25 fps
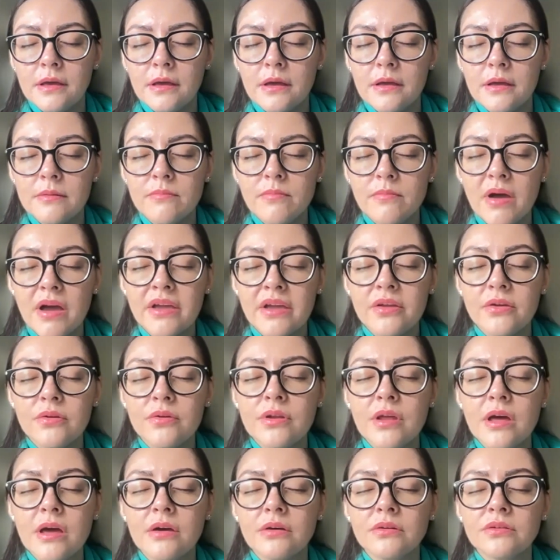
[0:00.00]
I invite you
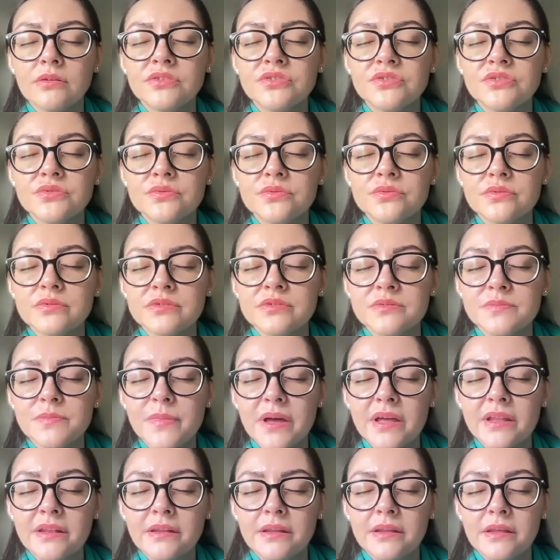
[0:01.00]
now to
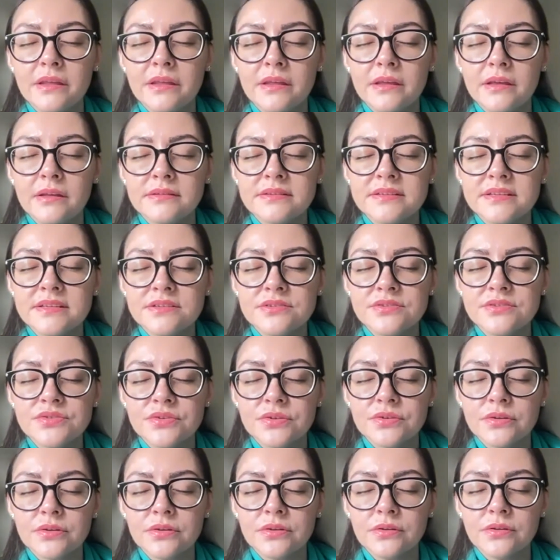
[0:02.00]
expand the
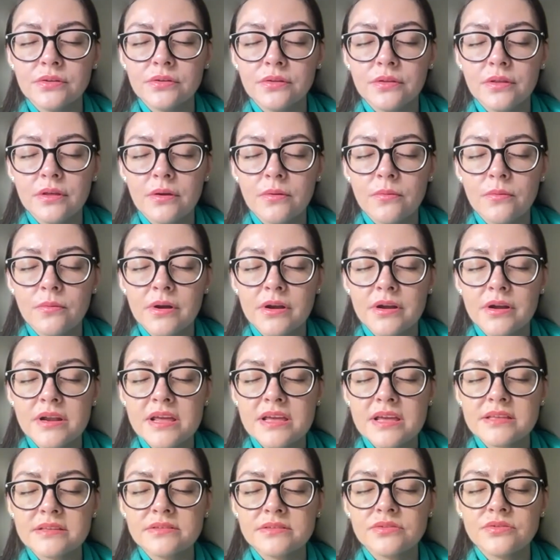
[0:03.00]
attention to the
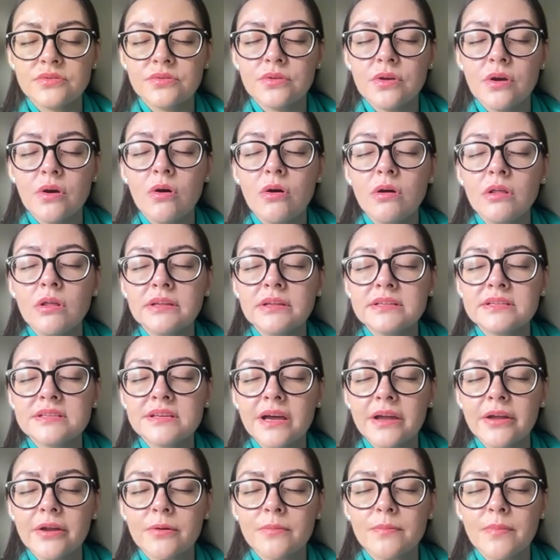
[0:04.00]
awareness to the whole
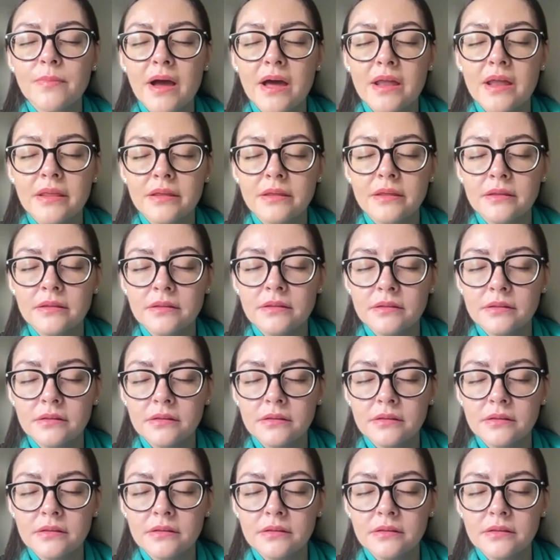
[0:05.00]
entire body.